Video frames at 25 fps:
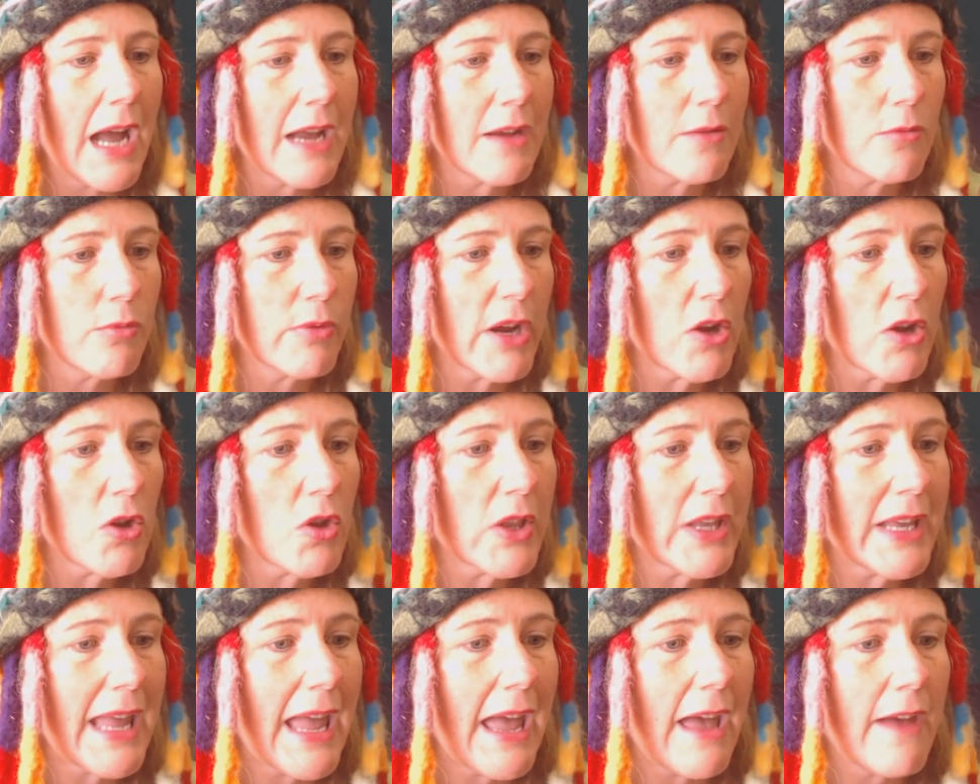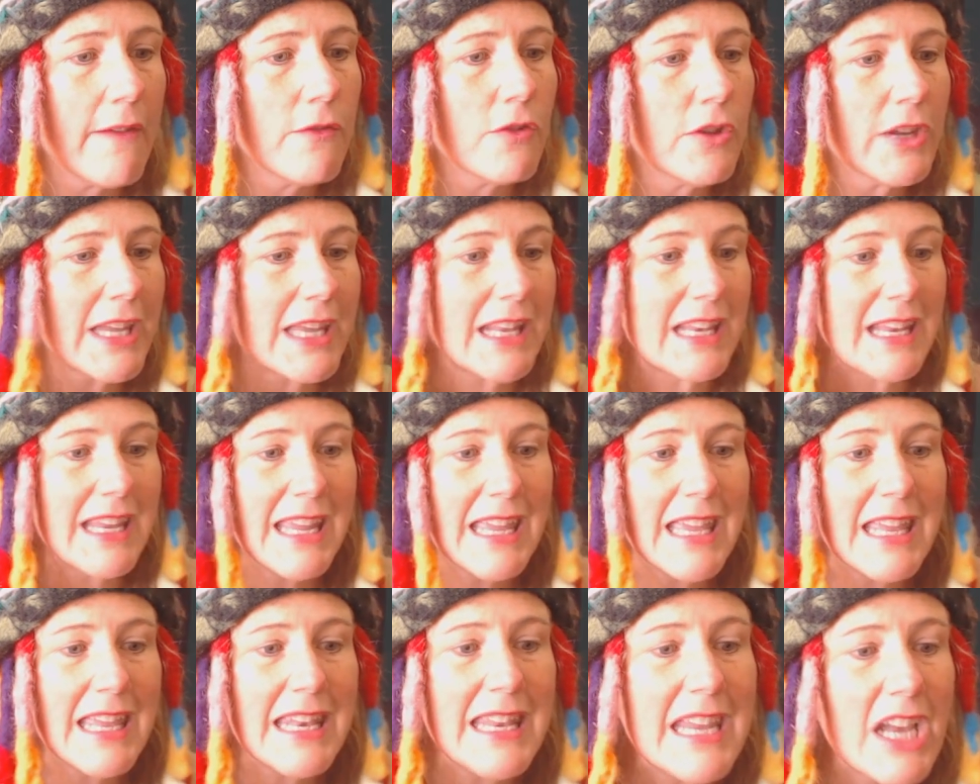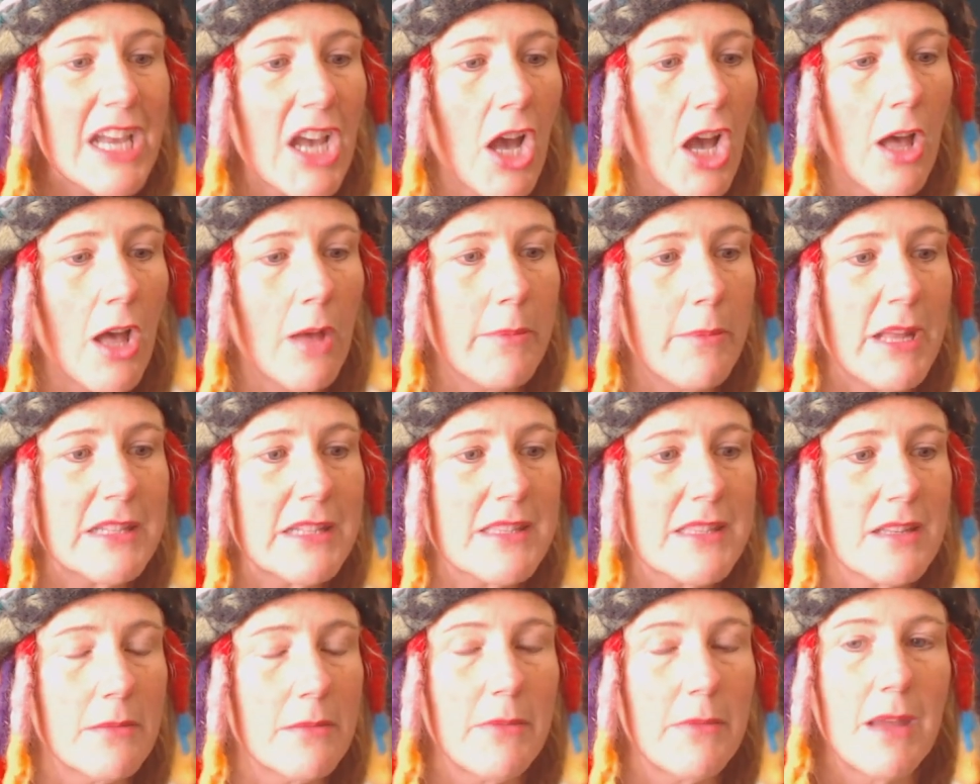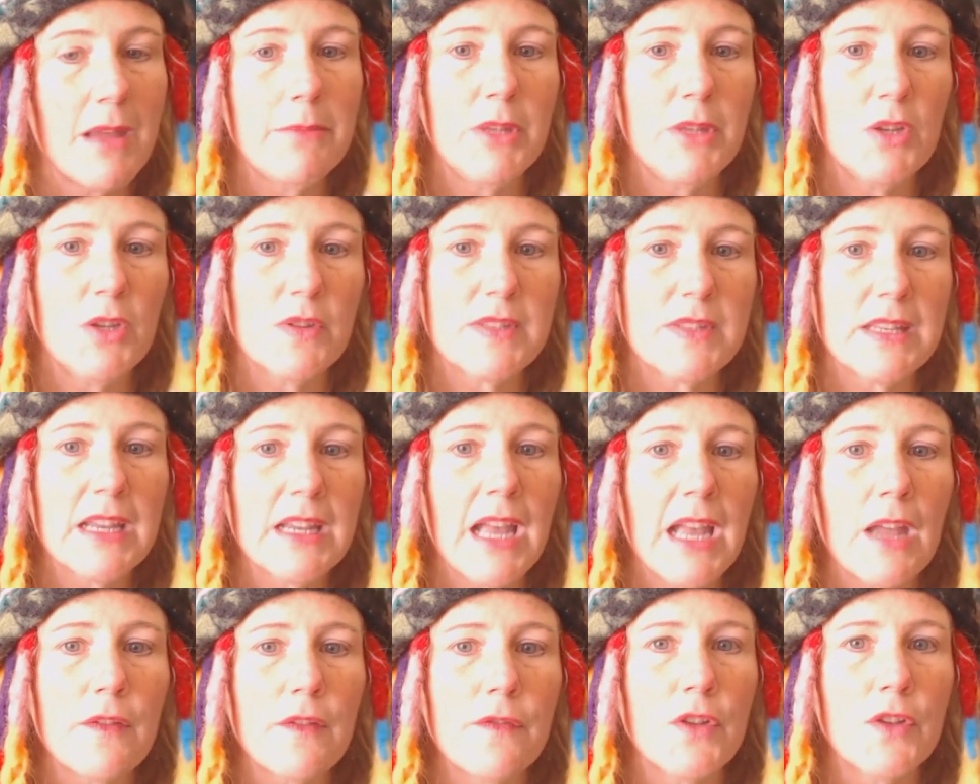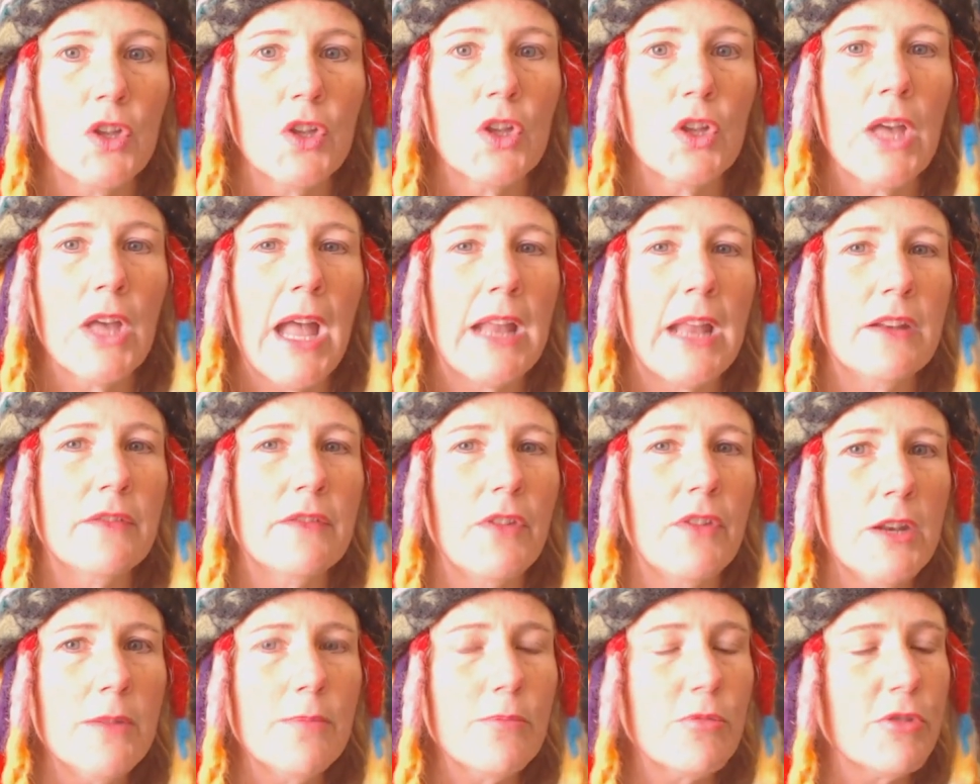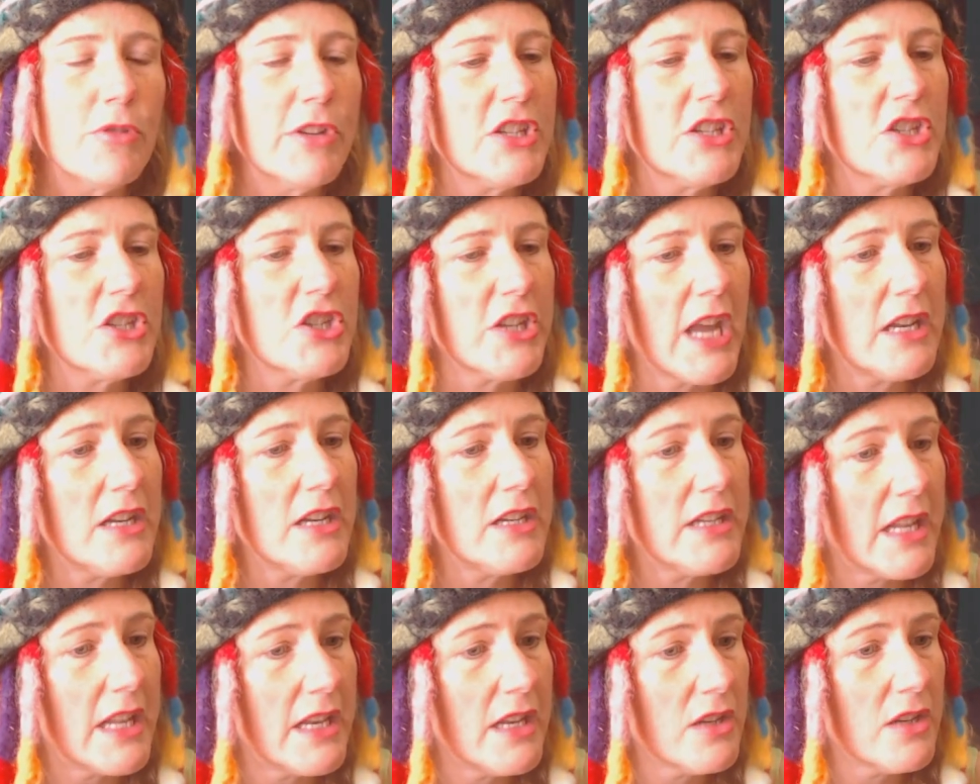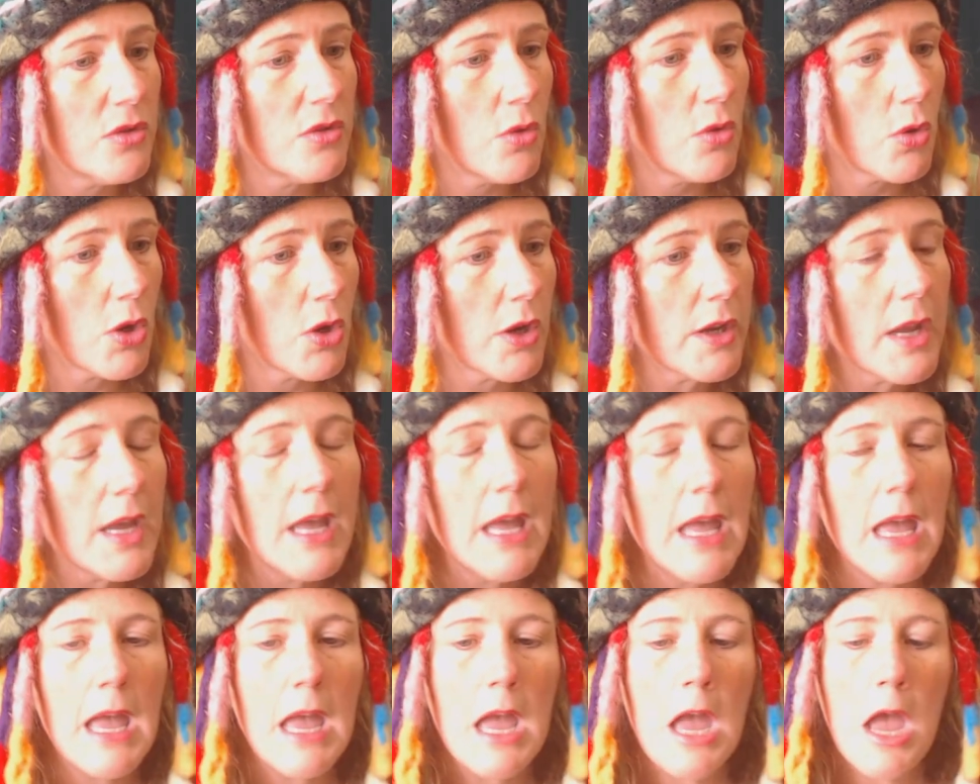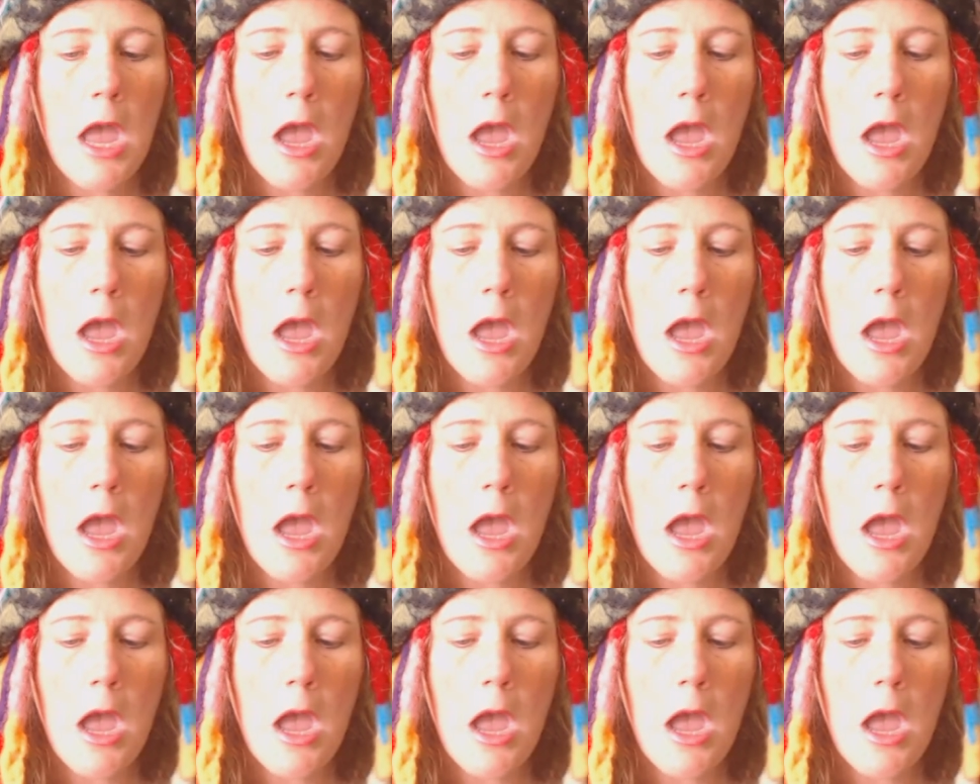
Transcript: I rarely ever get any comments on my music. I feel kind of unappreciated and ignored.